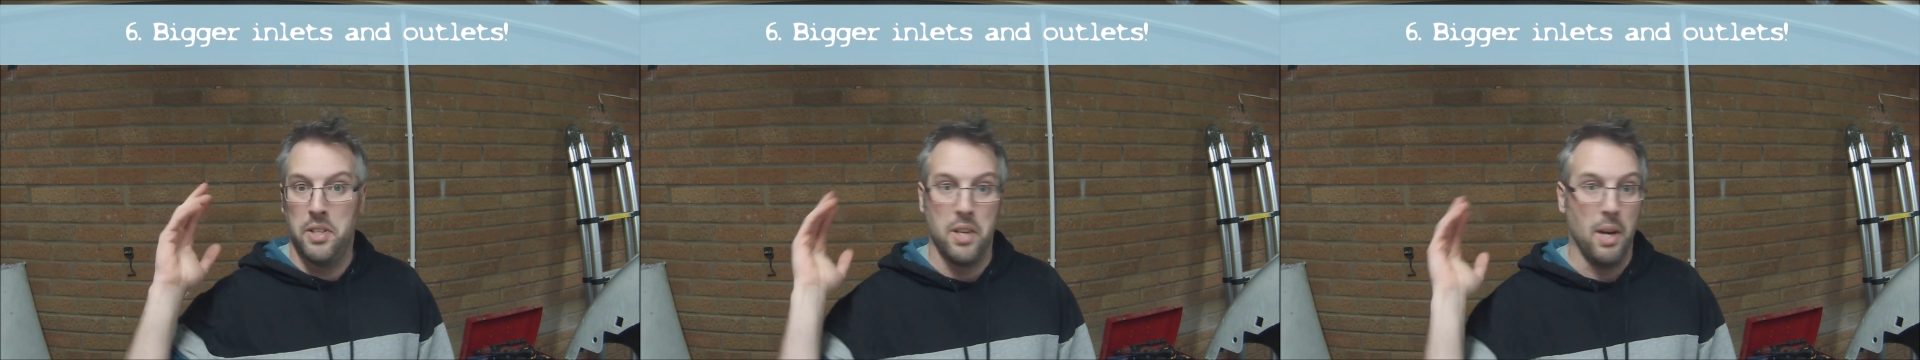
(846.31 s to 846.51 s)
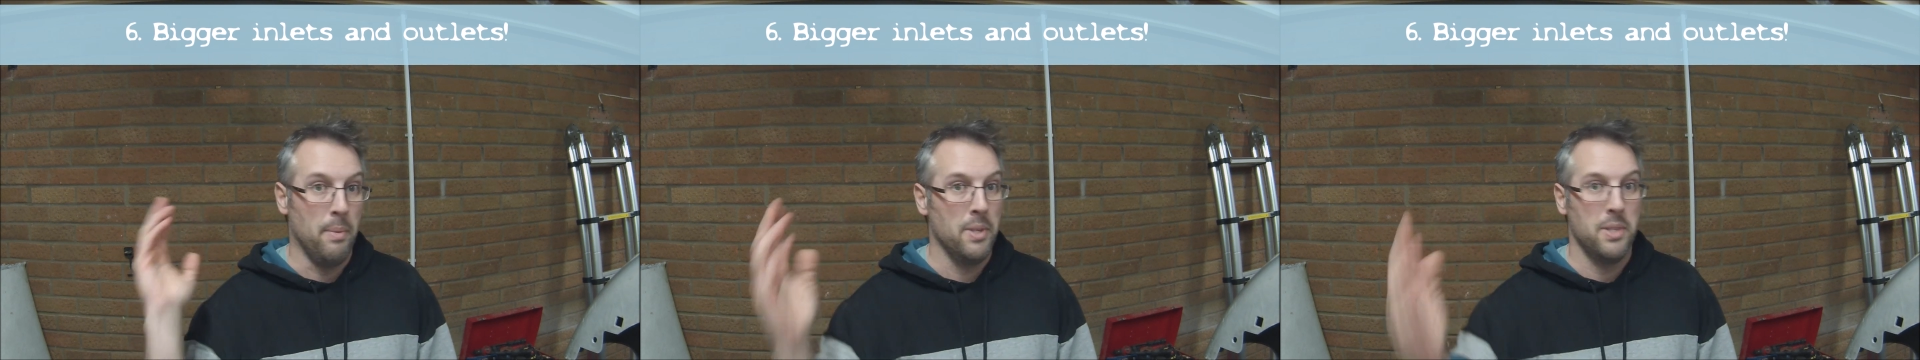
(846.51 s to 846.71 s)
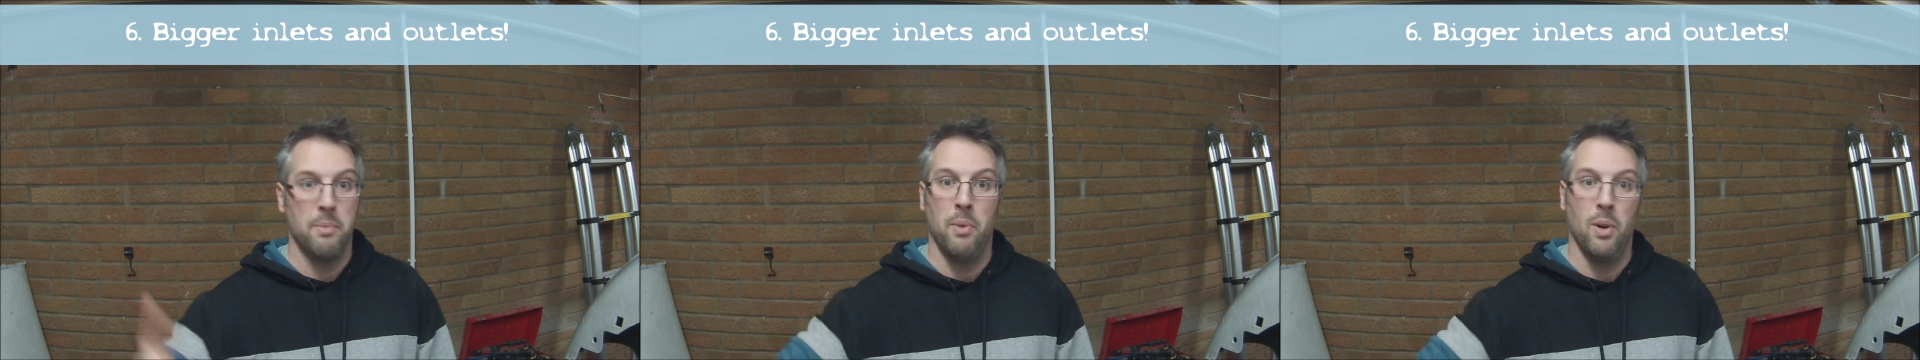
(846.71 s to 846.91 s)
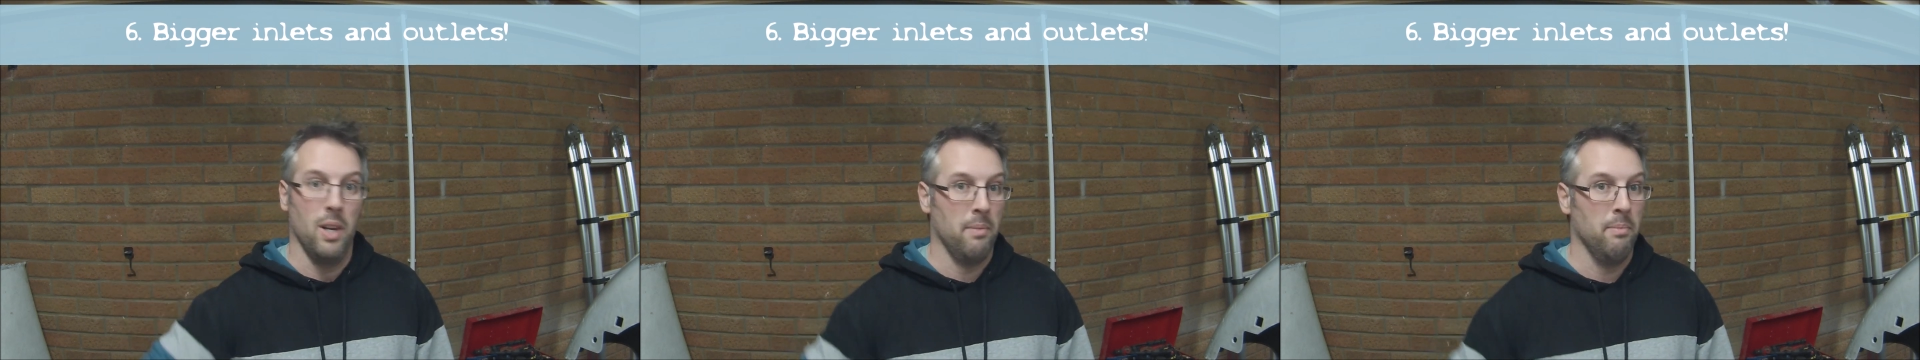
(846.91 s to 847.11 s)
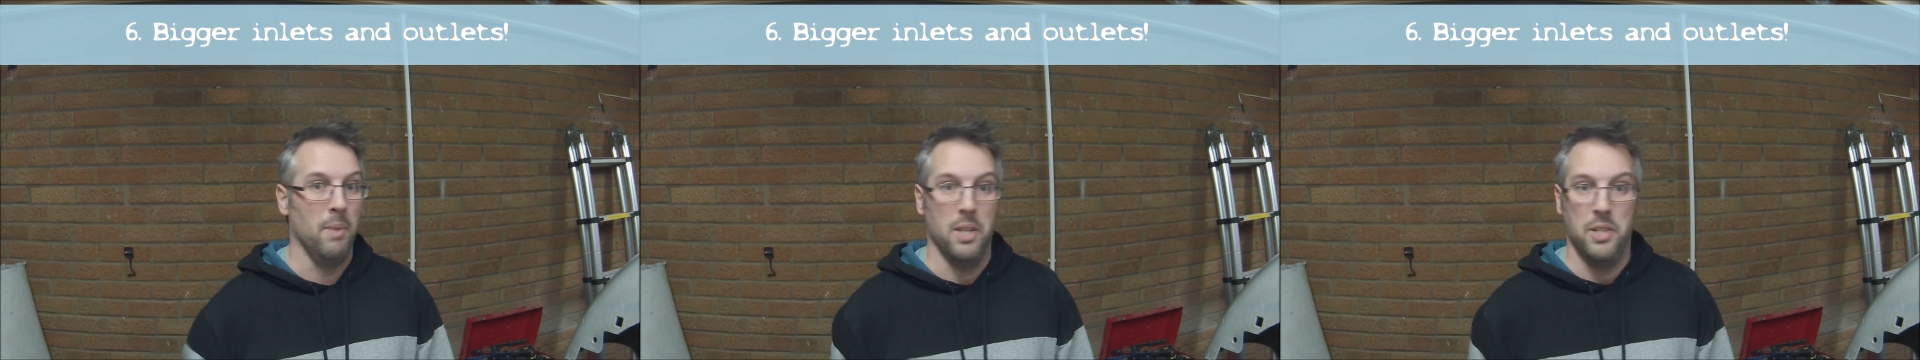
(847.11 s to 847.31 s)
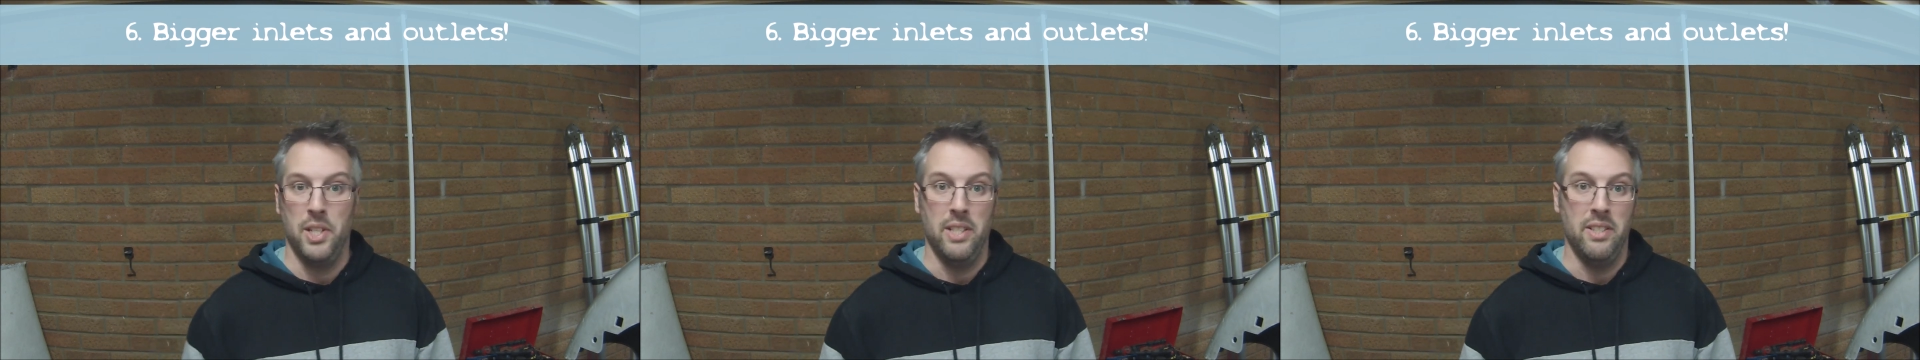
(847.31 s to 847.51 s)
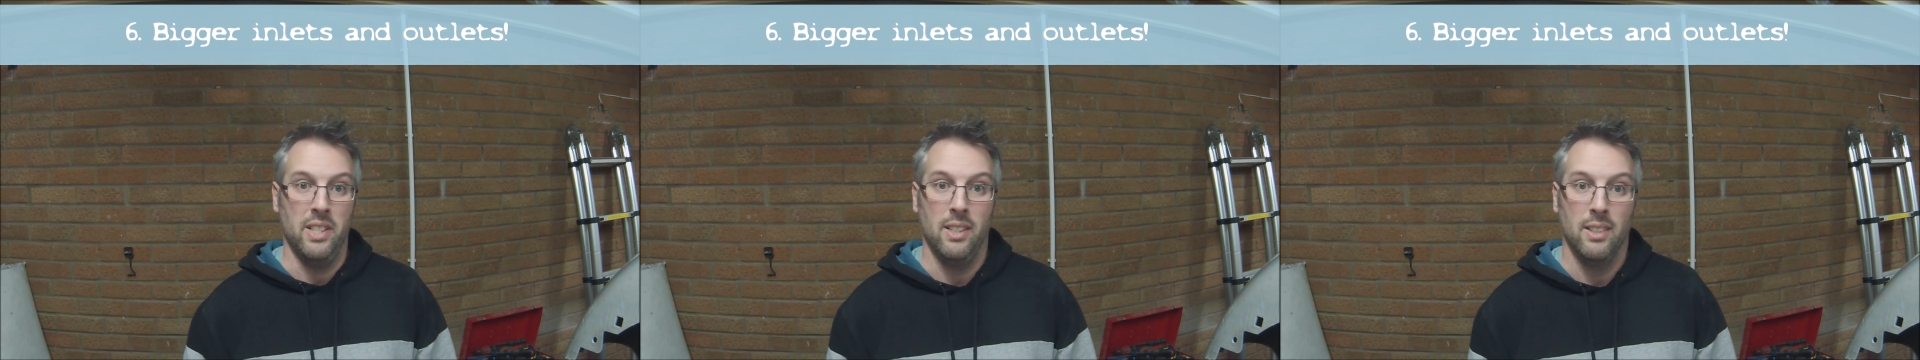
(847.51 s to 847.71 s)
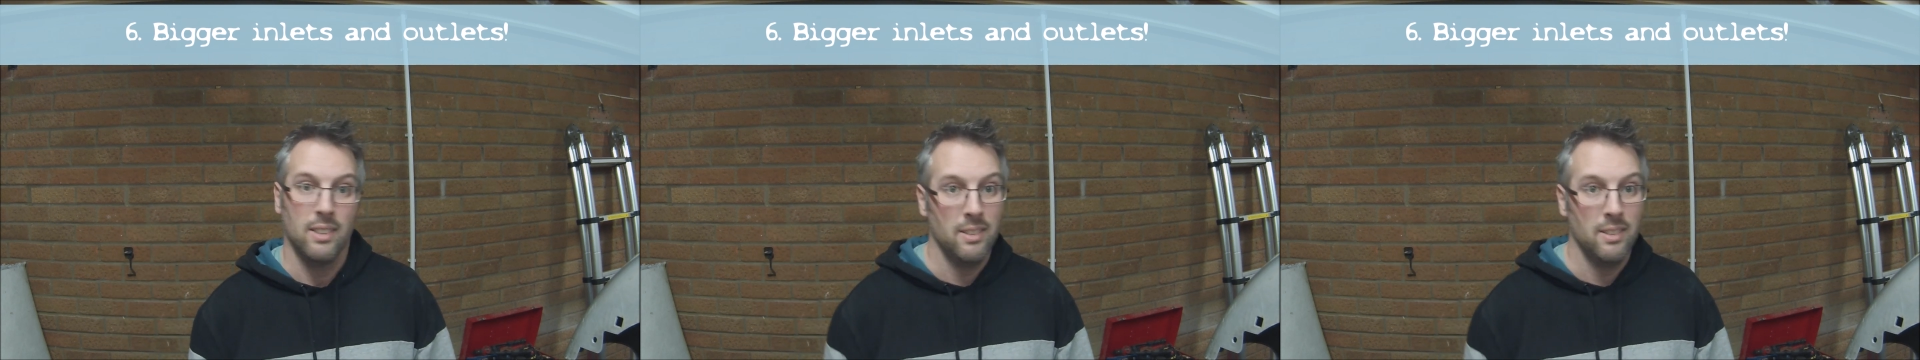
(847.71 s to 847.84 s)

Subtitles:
turbos to work much easier.